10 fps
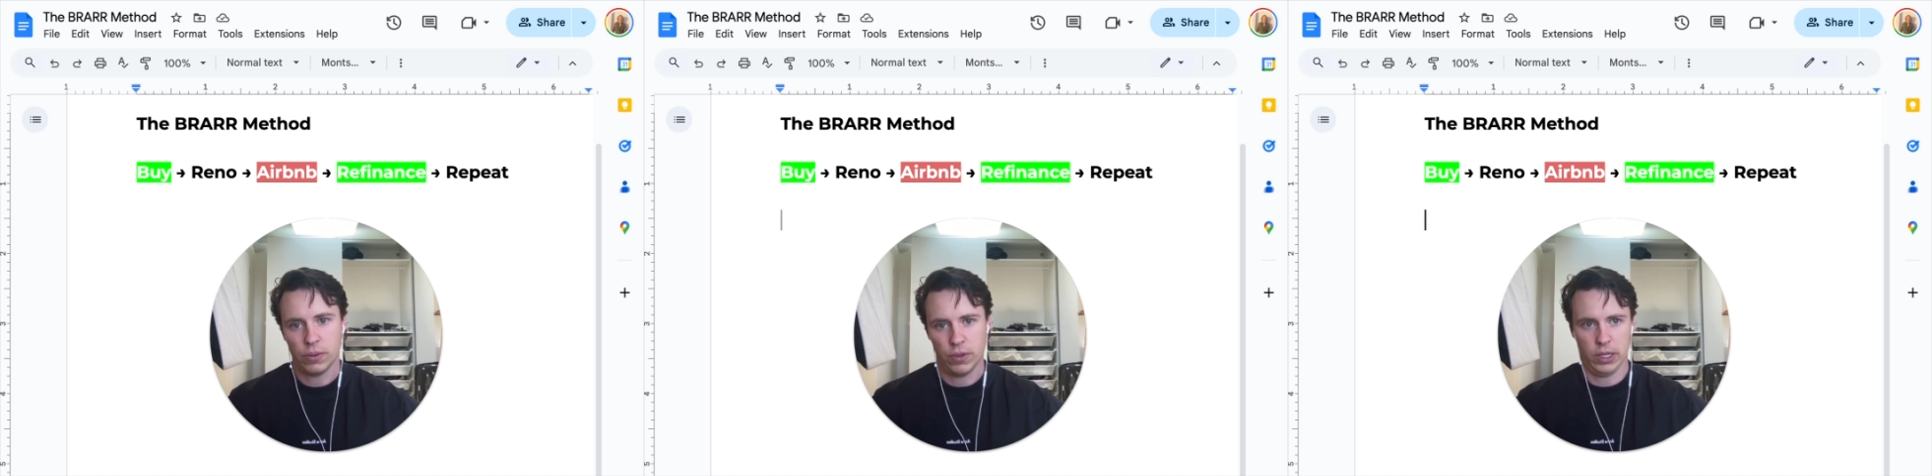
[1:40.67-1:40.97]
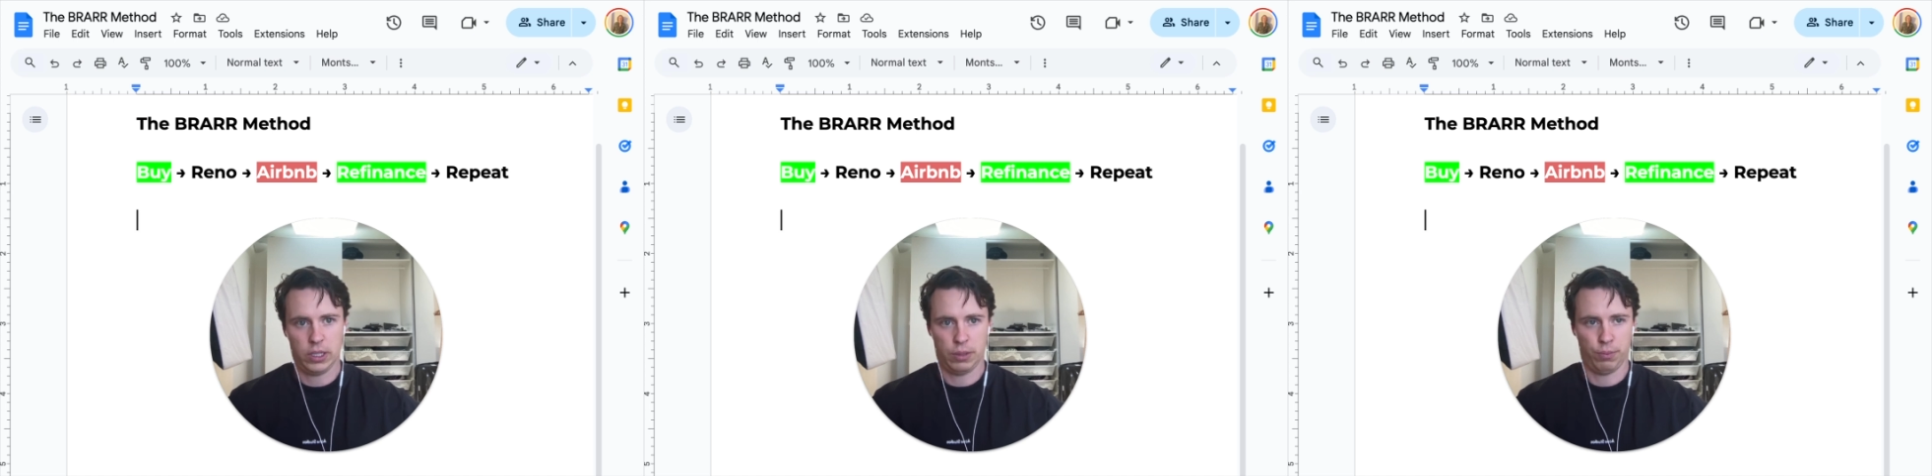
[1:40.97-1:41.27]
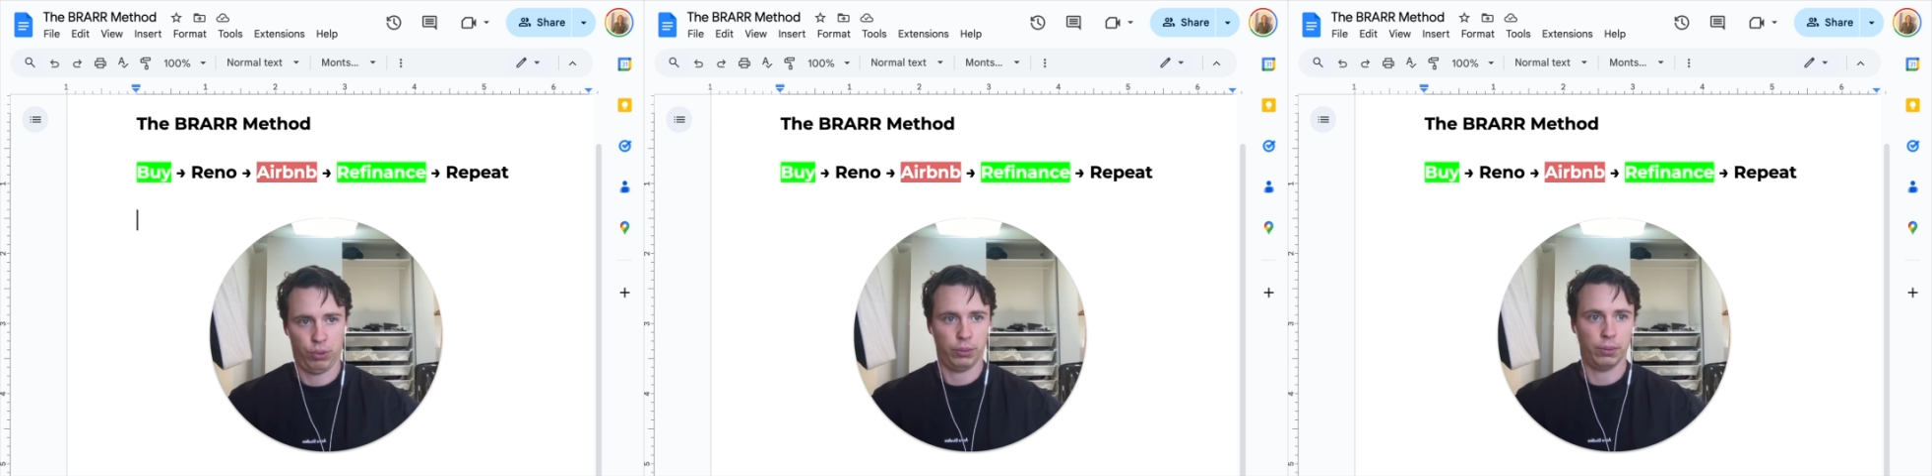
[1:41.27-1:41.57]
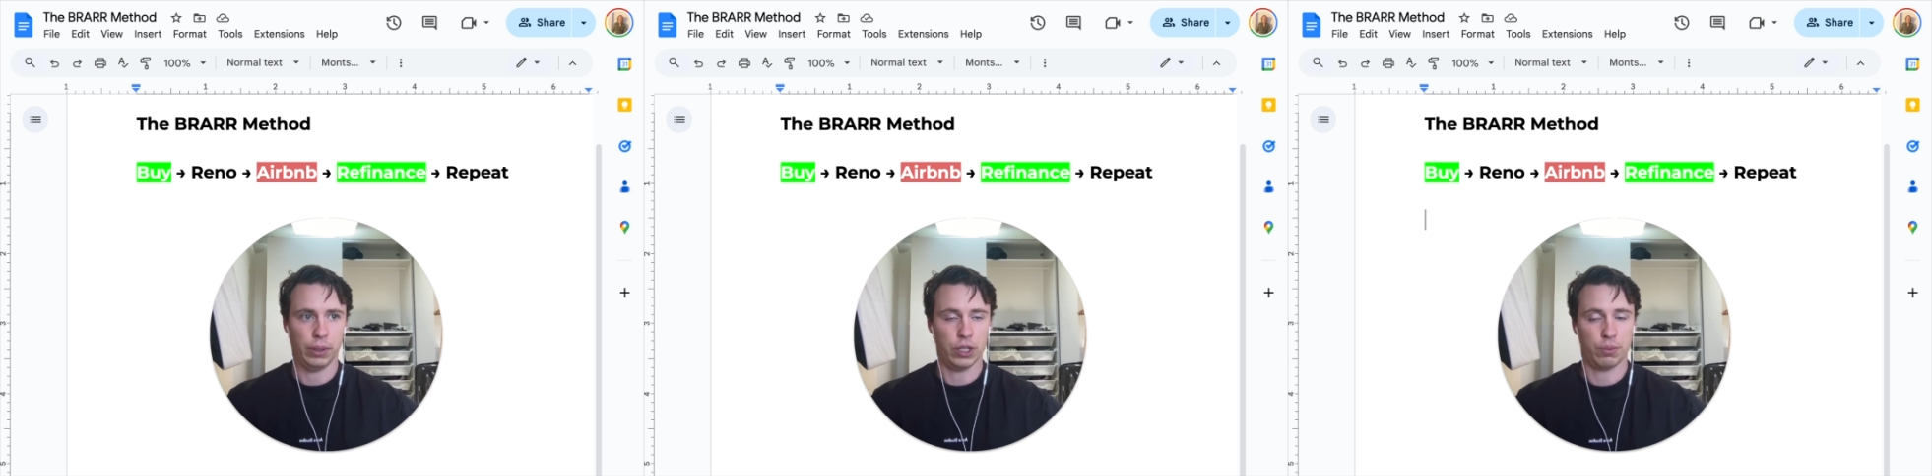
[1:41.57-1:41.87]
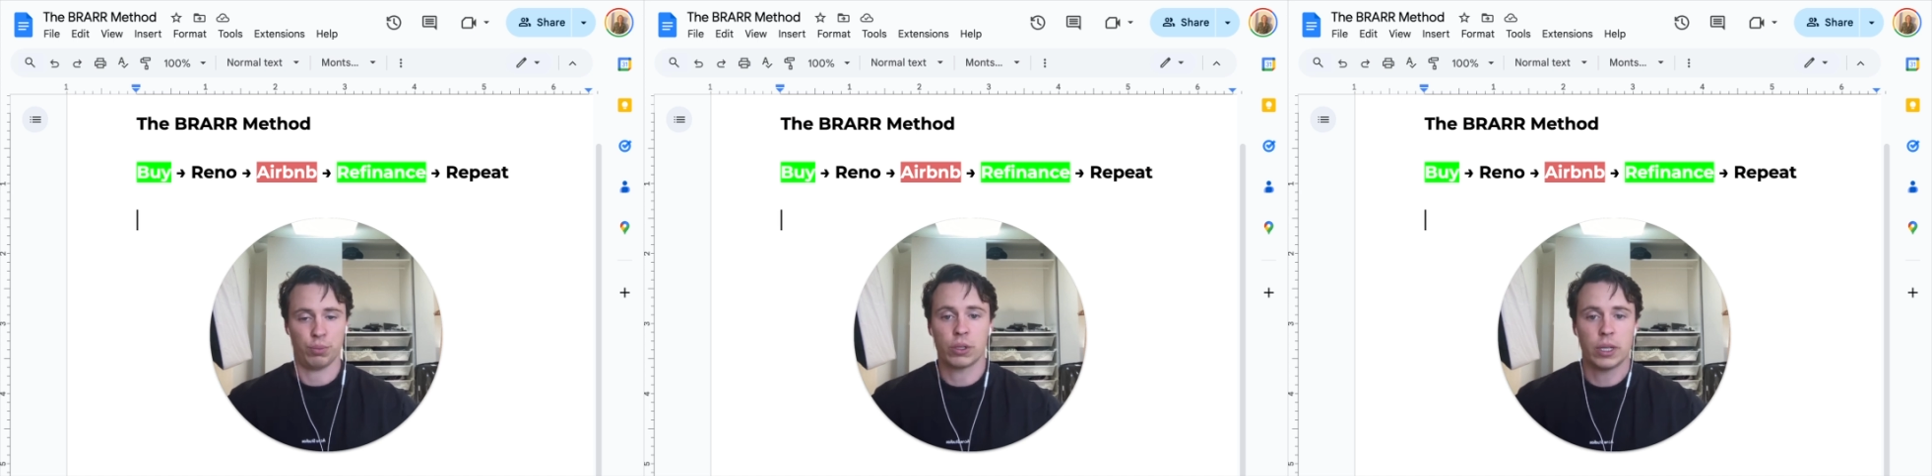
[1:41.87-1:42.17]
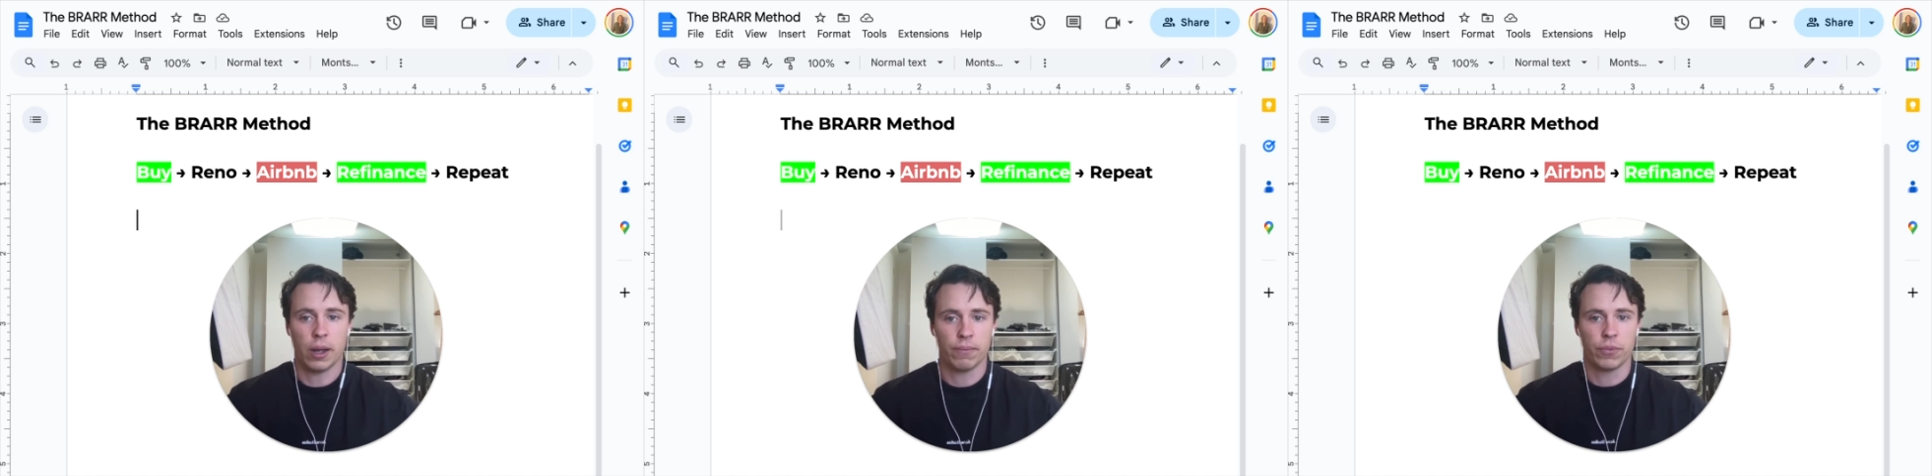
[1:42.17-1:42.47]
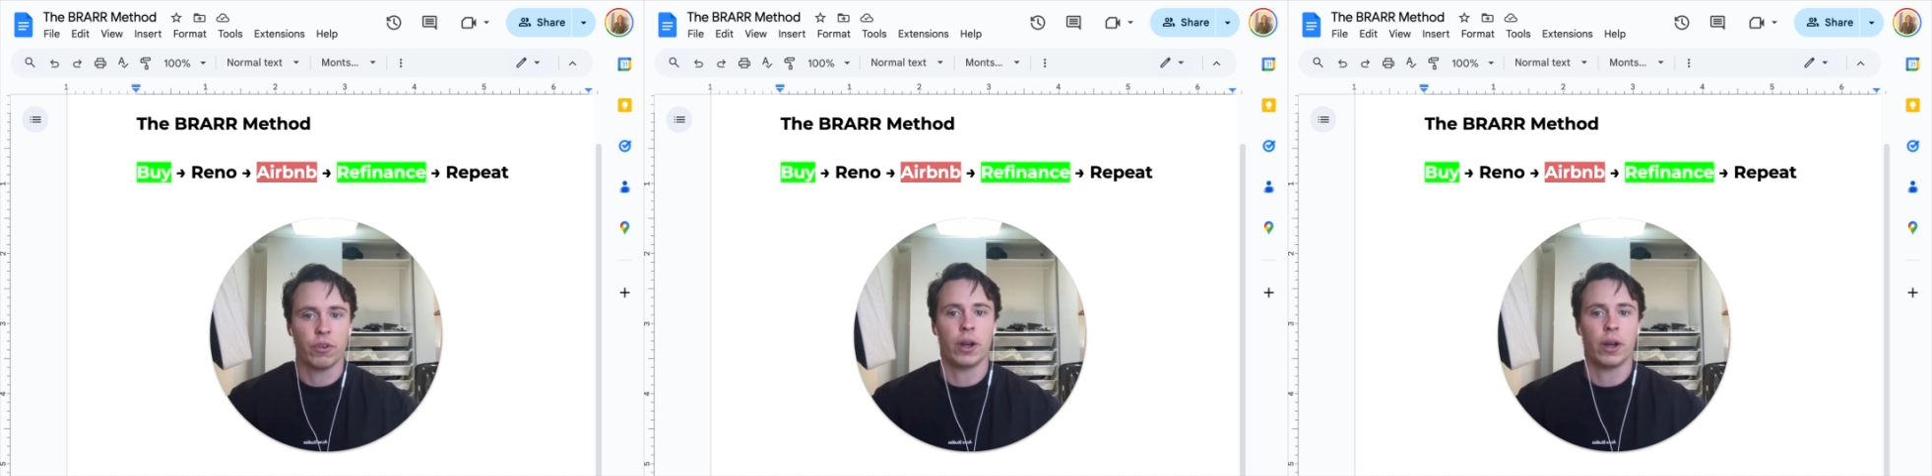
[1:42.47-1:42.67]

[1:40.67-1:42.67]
It's probably just blocked out, right?